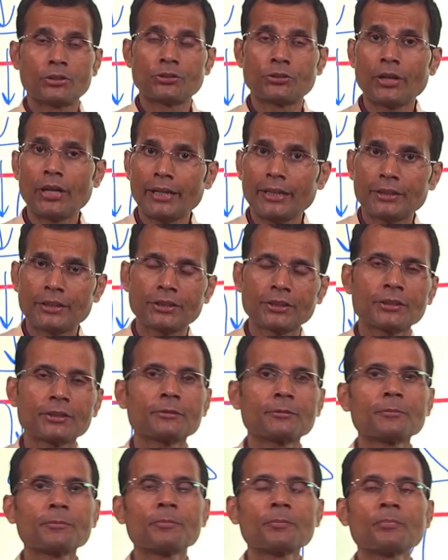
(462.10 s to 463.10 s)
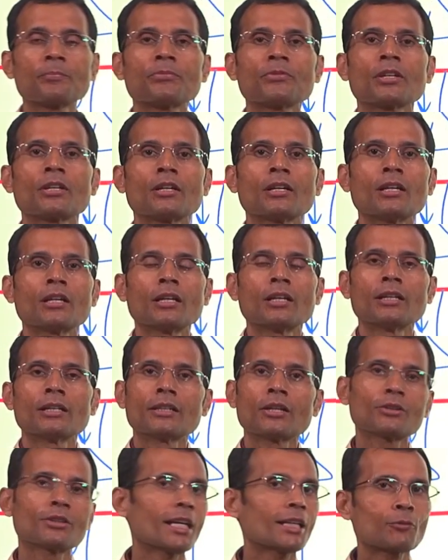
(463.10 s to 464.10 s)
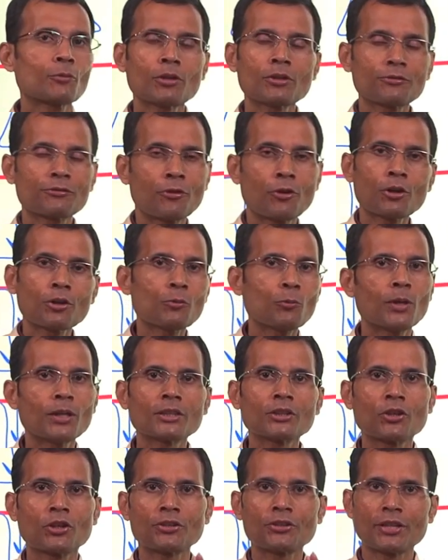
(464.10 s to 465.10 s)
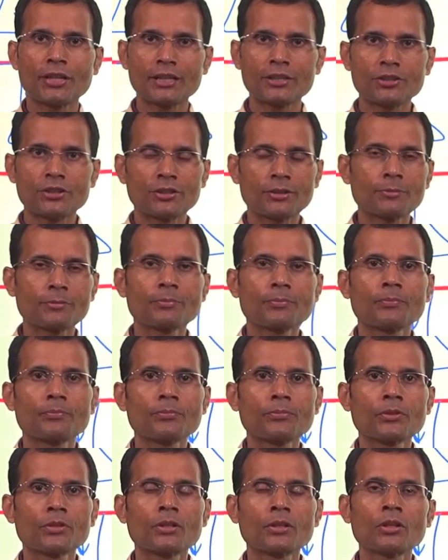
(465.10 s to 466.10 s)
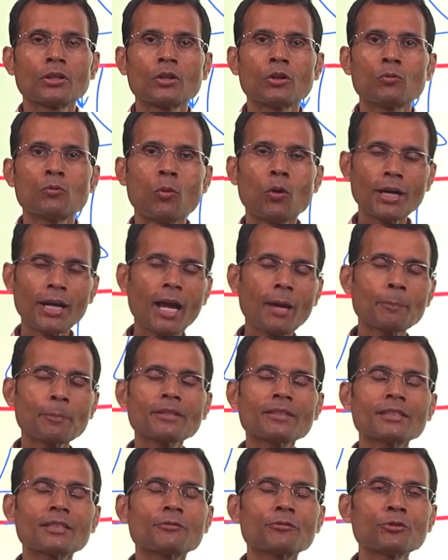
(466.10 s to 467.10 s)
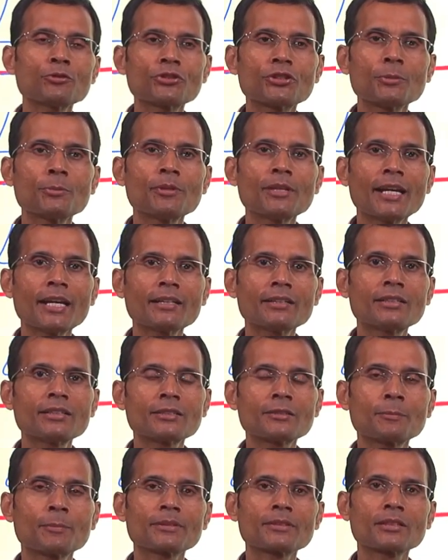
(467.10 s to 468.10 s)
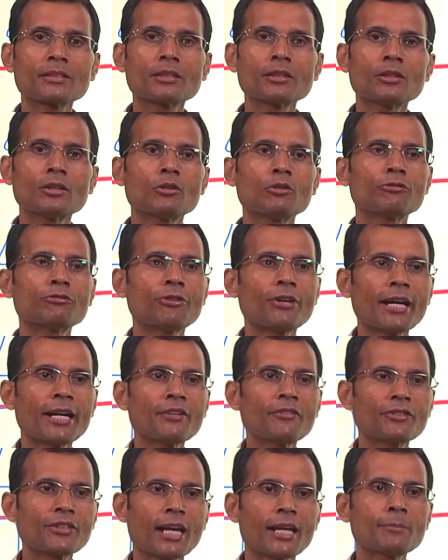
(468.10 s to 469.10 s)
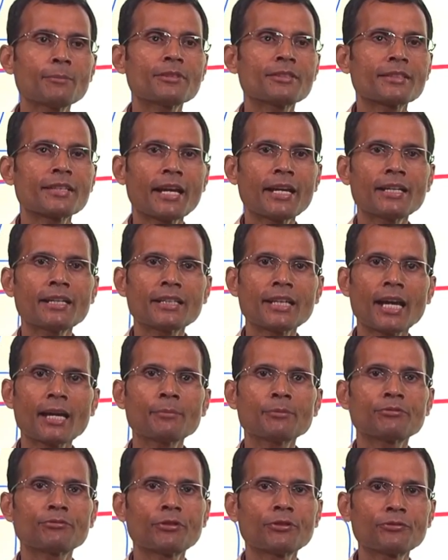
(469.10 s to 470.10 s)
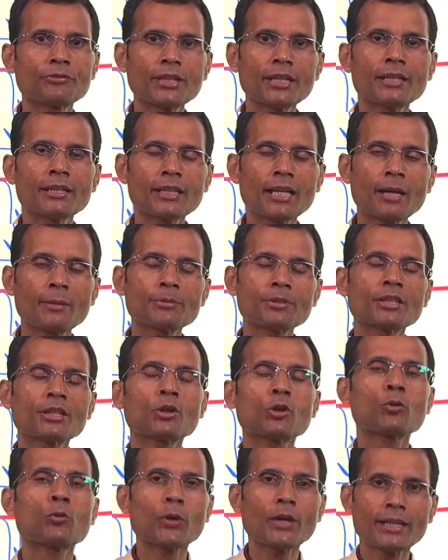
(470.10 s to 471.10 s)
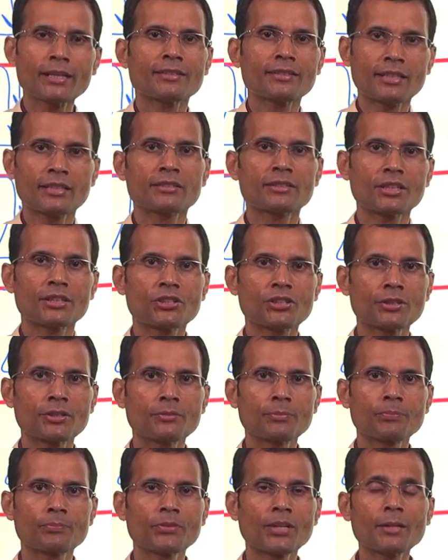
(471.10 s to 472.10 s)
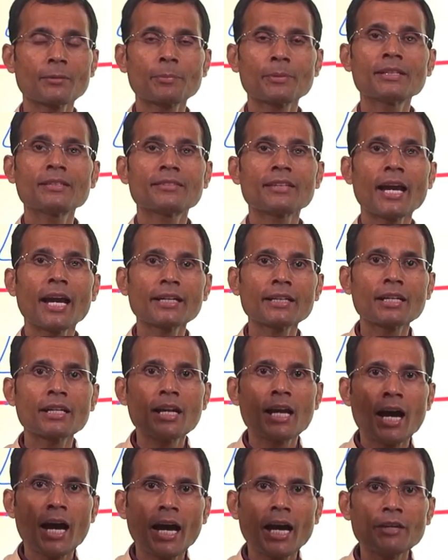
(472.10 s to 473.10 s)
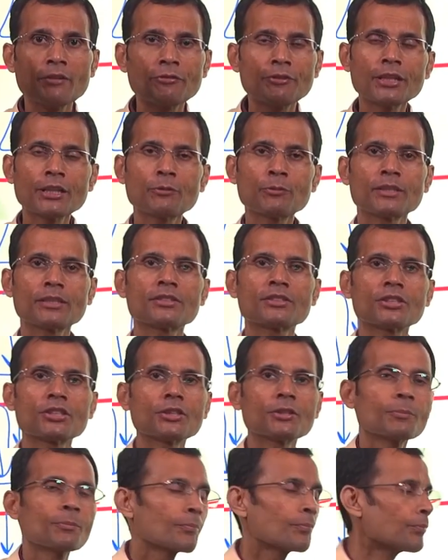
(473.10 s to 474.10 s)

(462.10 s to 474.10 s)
Right. Now that was for one contraction. What happens if you stimulate this muscle 5 times, 10 times, 15 times in quick succession? That means at high frequency.